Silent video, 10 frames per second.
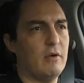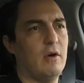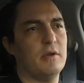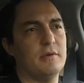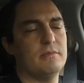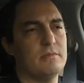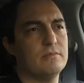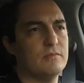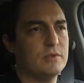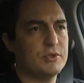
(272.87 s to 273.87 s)
on
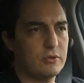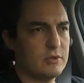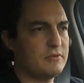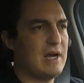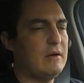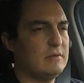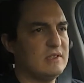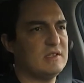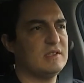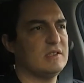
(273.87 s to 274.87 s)
short
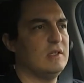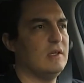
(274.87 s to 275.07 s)
routes,